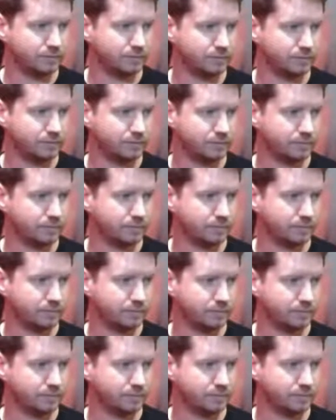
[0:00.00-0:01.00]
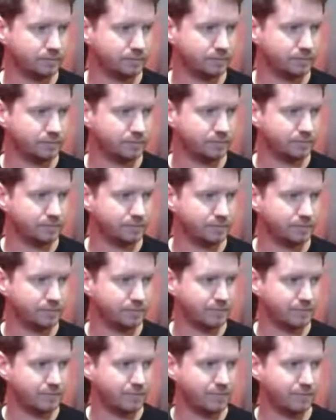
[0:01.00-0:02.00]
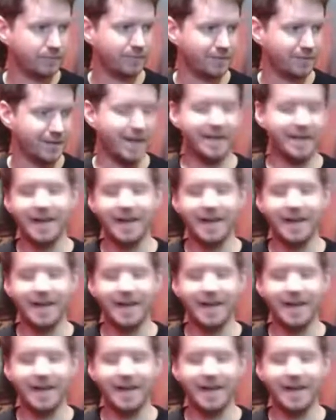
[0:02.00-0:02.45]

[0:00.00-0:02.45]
No words are spoken by the person on screen.